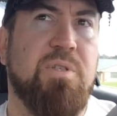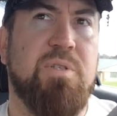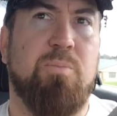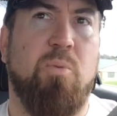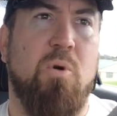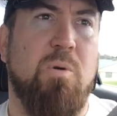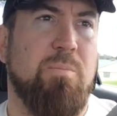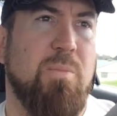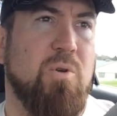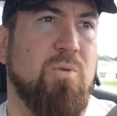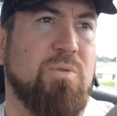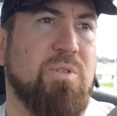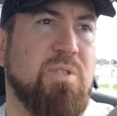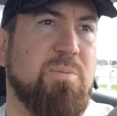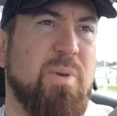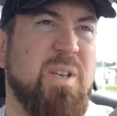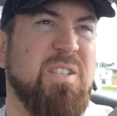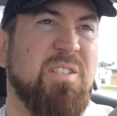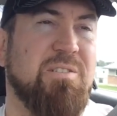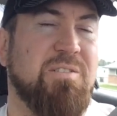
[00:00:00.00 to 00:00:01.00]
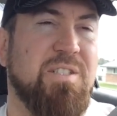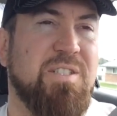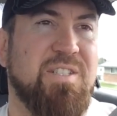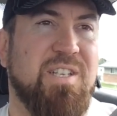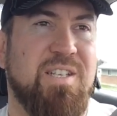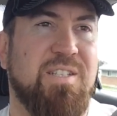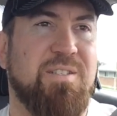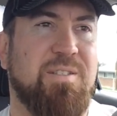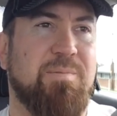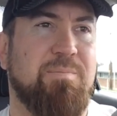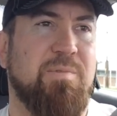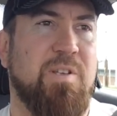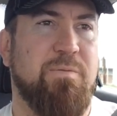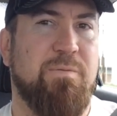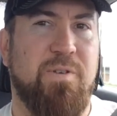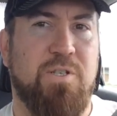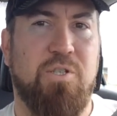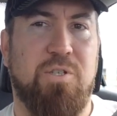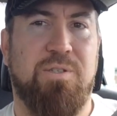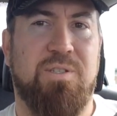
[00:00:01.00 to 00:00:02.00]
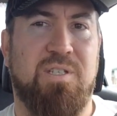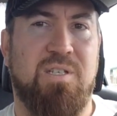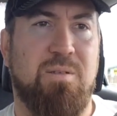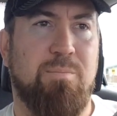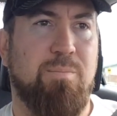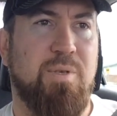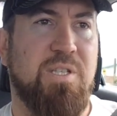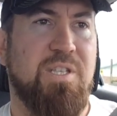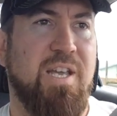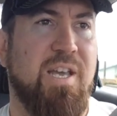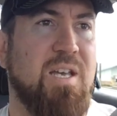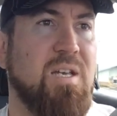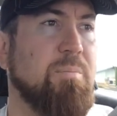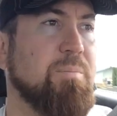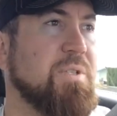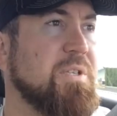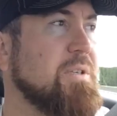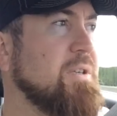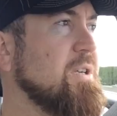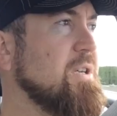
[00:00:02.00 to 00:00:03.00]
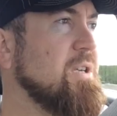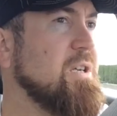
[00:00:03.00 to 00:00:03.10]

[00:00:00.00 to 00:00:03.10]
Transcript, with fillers: The sport mode just basically says efficiency be damned.